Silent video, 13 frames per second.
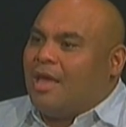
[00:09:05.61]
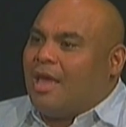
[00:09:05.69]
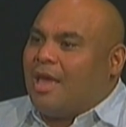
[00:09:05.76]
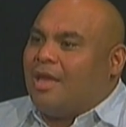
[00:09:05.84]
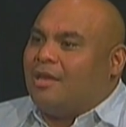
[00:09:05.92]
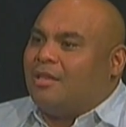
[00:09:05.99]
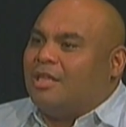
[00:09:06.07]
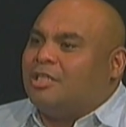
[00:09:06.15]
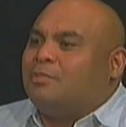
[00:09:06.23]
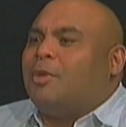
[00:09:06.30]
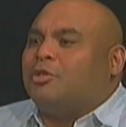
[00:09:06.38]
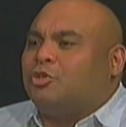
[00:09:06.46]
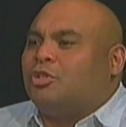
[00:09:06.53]
And these
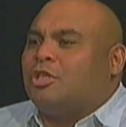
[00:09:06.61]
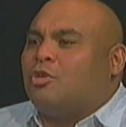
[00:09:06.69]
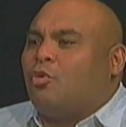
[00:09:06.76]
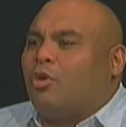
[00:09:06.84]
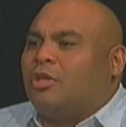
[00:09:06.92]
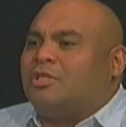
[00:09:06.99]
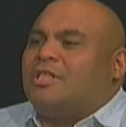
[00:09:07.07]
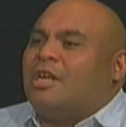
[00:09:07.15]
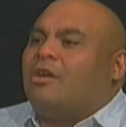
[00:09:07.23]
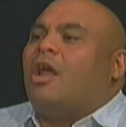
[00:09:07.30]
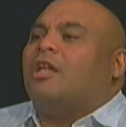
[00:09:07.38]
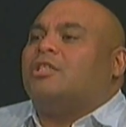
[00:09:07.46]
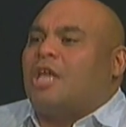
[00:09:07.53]
specialty courts,
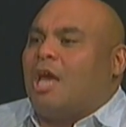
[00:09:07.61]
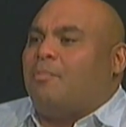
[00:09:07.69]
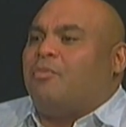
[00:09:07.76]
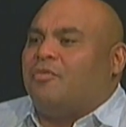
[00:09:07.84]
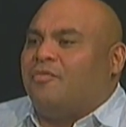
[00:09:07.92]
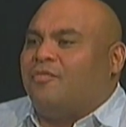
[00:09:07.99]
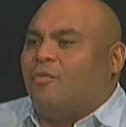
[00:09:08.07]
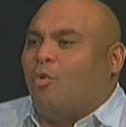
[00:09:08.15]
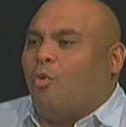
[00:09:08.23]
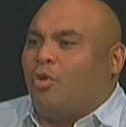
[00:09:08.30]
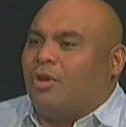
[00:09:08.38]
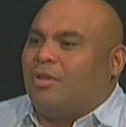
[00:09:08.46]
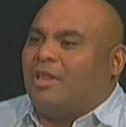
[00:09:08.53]
they're on top of,
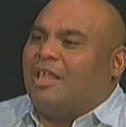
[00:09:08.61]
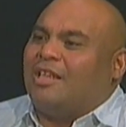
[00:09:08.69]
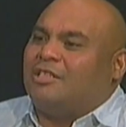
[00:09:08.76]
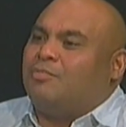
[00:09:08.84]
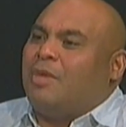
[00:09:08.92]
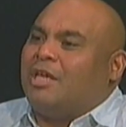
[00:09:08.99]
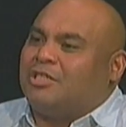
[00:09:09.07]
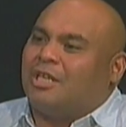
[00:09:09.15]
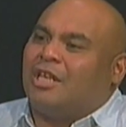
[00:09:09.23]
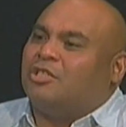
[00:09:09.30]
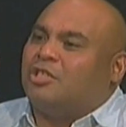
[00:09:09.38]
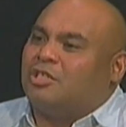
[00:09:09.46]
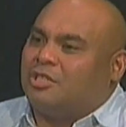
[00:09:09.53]
or it's
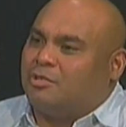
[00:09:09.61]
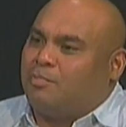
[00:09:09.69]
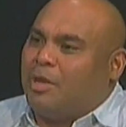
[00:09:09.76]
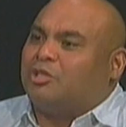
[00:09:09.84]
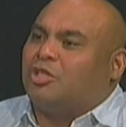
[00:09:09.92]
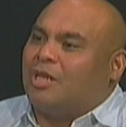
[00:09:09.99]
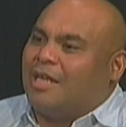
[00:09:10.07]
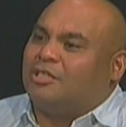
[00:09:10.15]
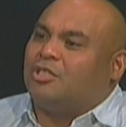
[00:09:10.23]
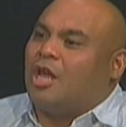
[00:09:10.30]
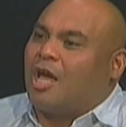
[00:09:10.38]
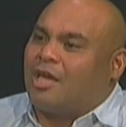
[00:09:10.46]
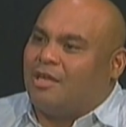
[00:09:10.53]
basically just a specialized
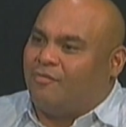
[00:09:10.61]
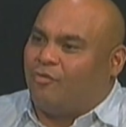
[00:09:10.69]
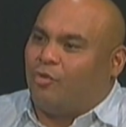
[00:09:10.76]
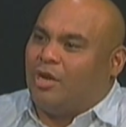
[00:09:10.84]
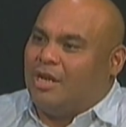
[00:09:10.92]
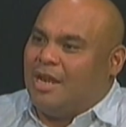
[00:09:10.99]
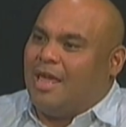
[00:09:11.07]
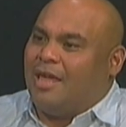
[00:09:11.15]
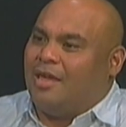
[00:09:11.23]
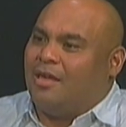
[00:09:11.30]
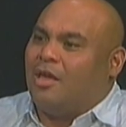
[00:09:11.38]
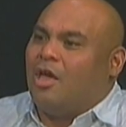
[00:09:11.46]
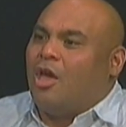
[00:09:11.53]
docket for a
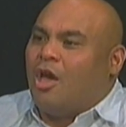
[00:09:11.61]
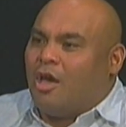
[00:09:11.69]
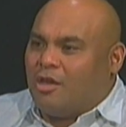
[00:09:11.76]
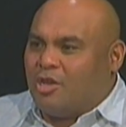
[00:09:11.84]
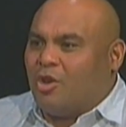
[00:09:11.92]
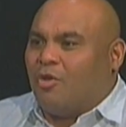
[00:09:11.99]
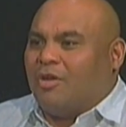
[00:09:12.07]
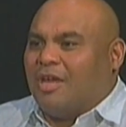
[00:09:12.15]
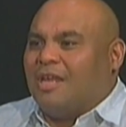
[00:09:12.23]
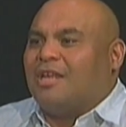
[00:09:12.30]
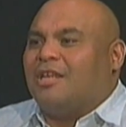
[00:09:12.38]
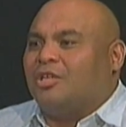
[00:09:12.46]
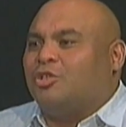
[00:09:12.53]
day,
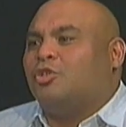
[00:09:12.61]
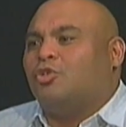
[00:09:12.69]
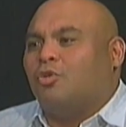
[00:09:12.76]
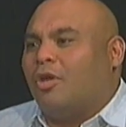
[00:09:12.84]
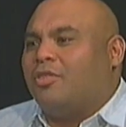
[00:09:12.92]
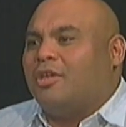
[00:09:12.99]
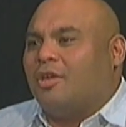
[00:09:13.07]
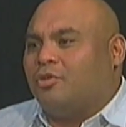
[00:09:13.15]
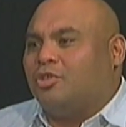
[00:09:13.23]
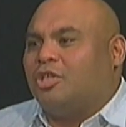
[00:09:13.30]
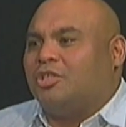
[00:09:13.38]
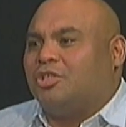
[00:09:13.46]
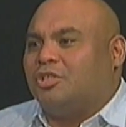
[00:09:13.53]
in addition to all the other
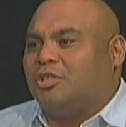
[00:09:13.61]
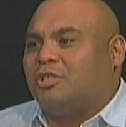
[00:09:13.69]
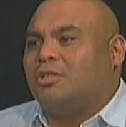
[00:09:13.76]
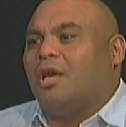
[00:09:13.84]
judges'